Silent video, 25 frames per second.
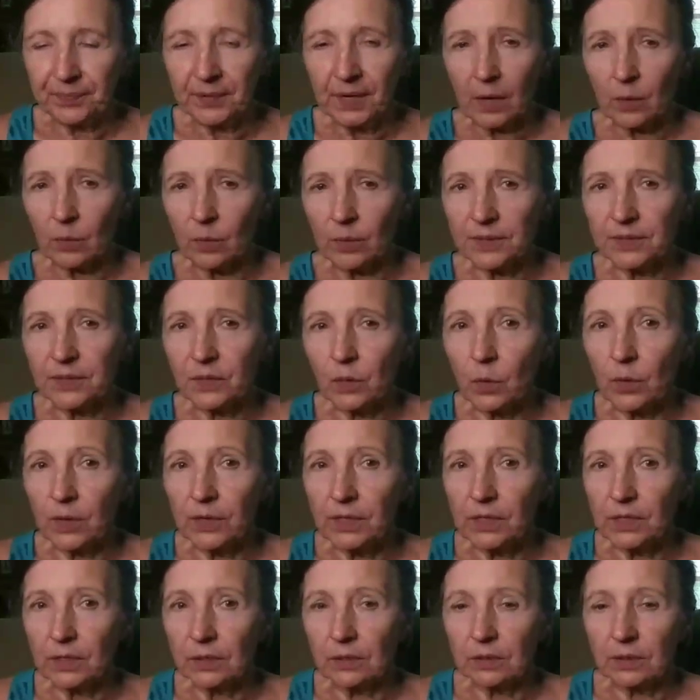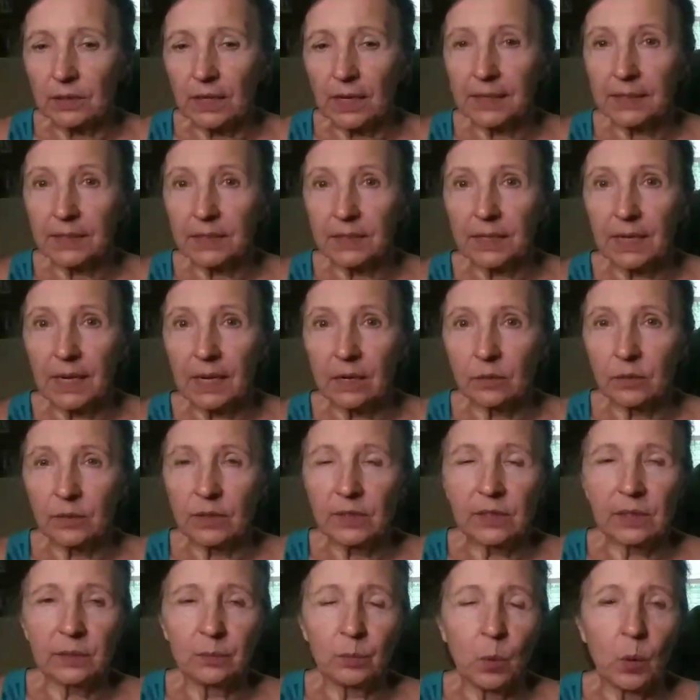I was going to cut down
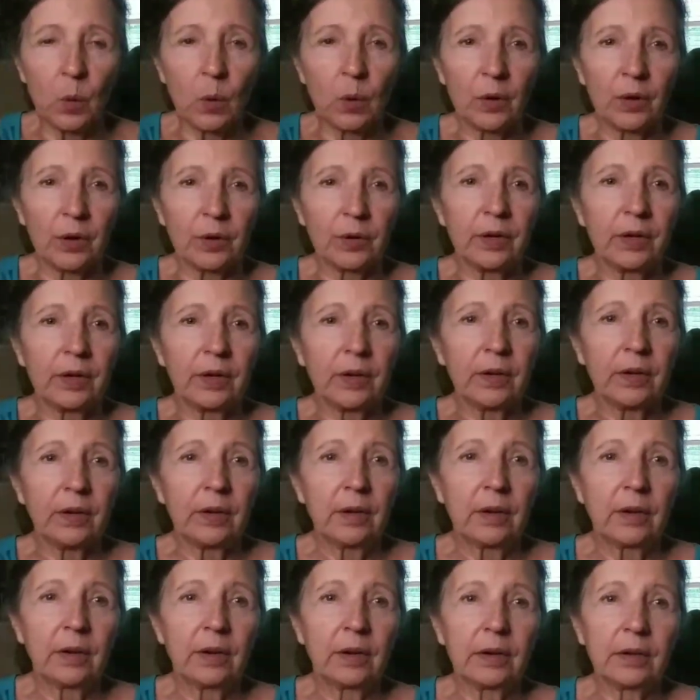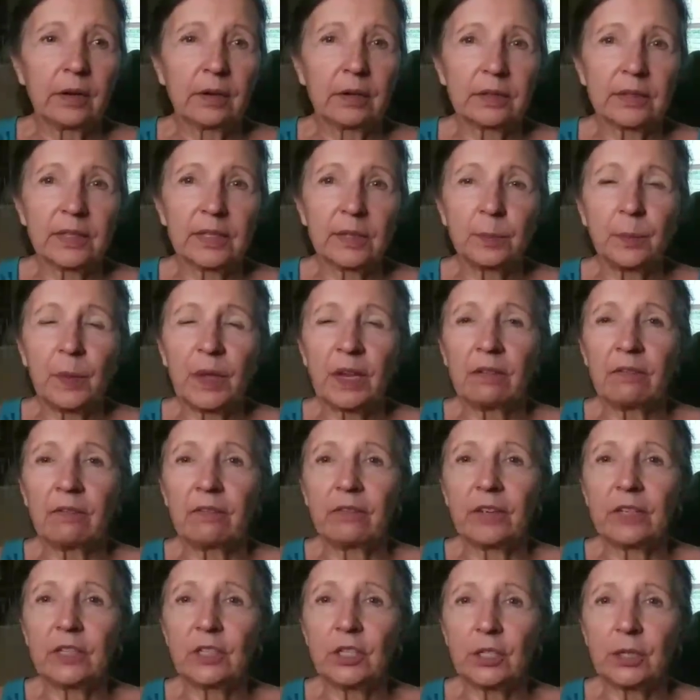some more uh,
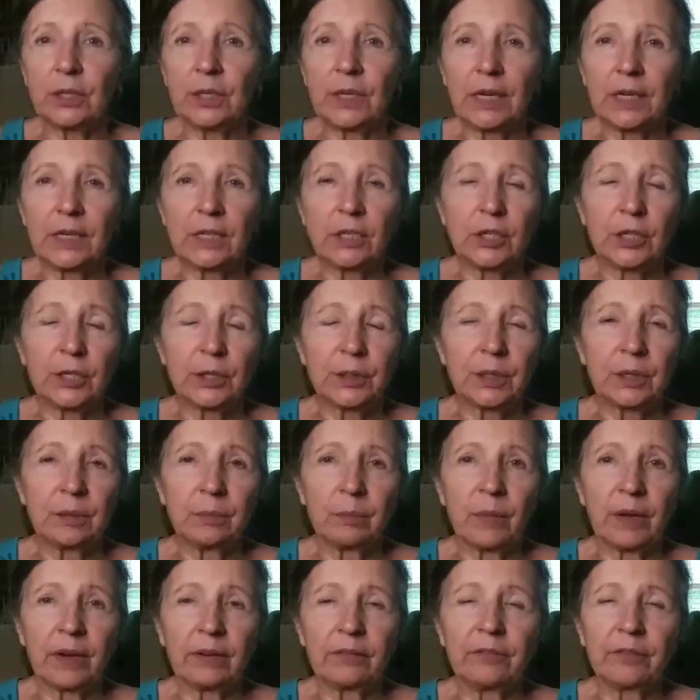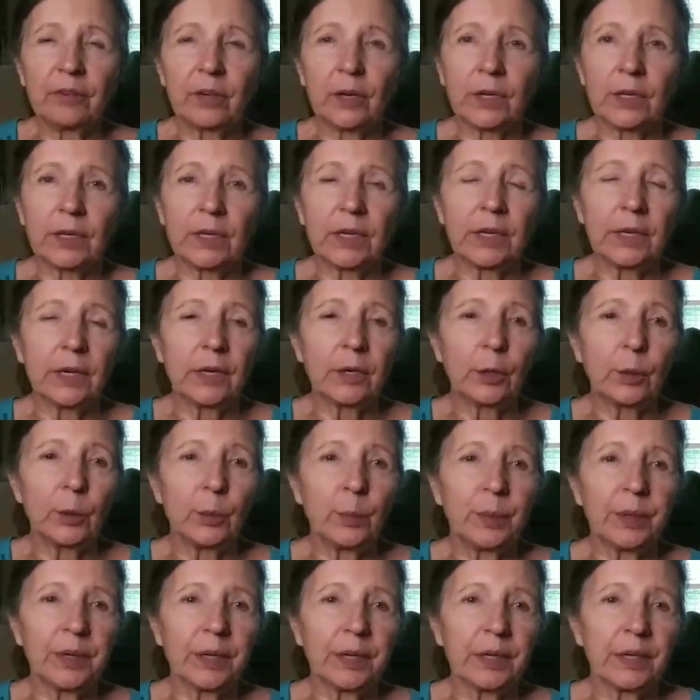spent vegetation in my front yard,
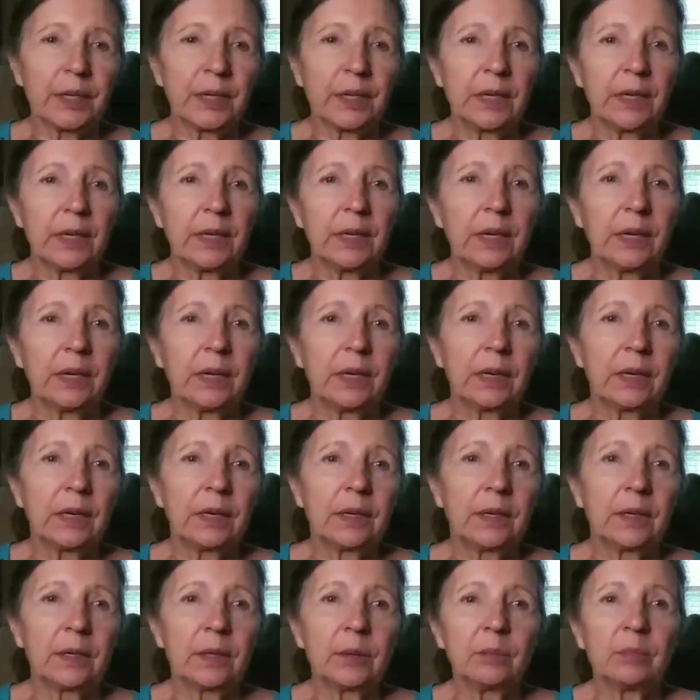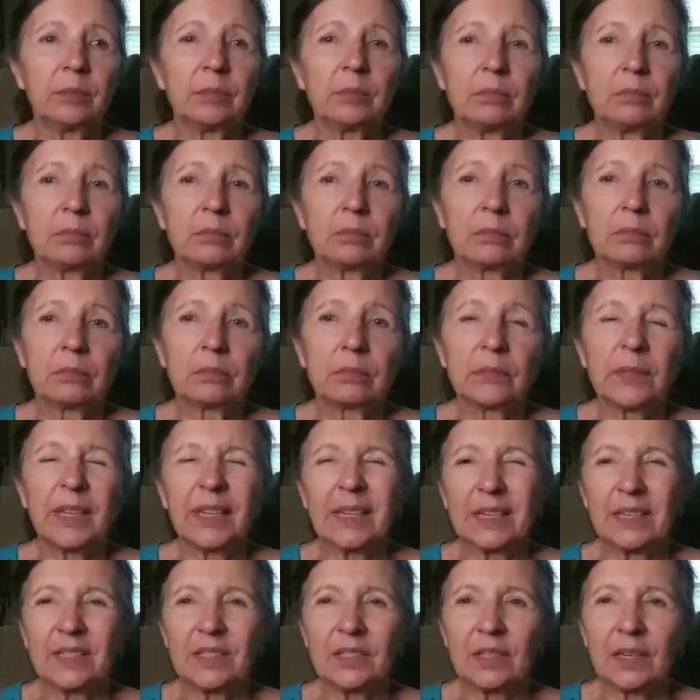but um,
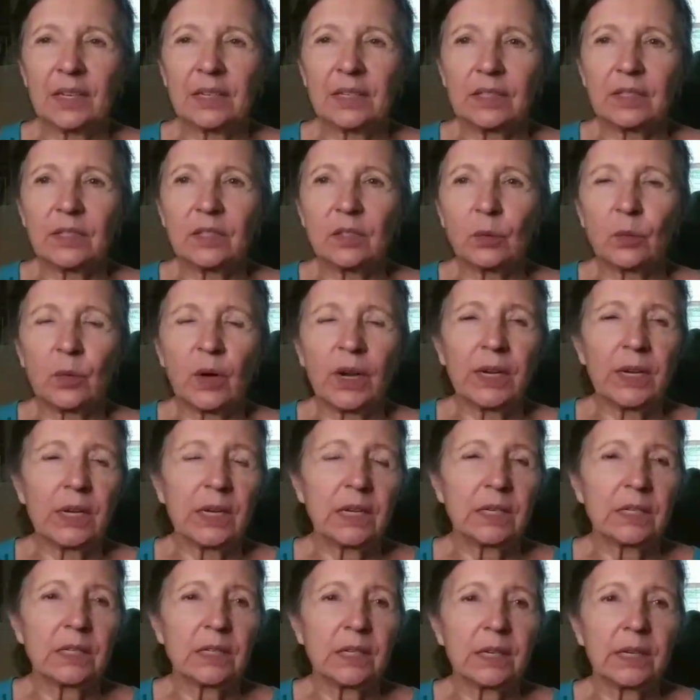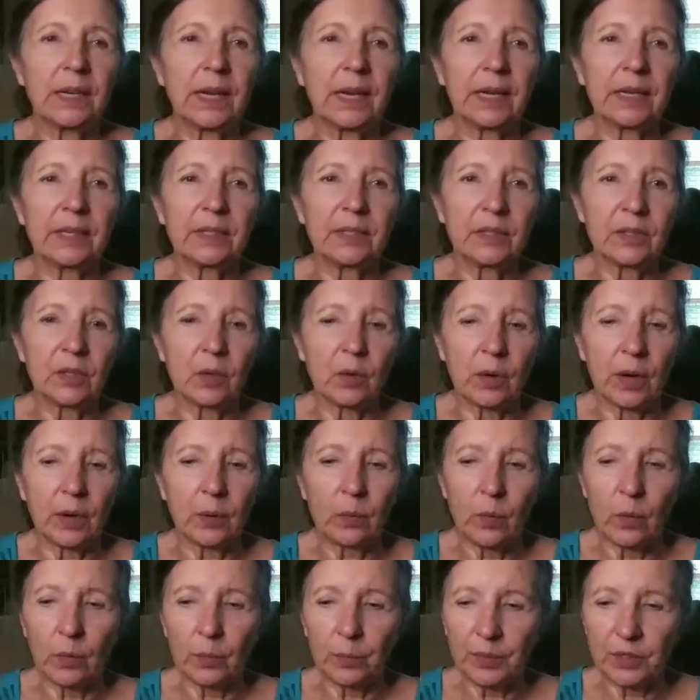like I said, it's raining today, so I
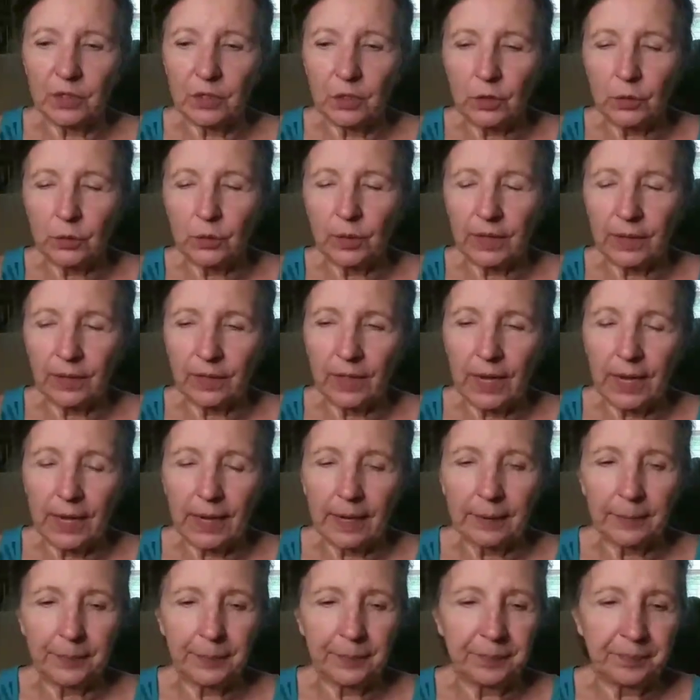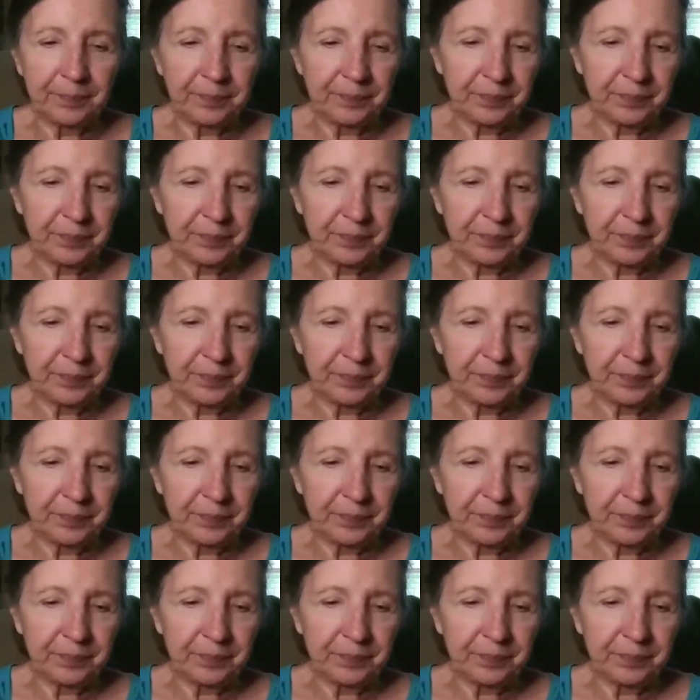won't be doing that.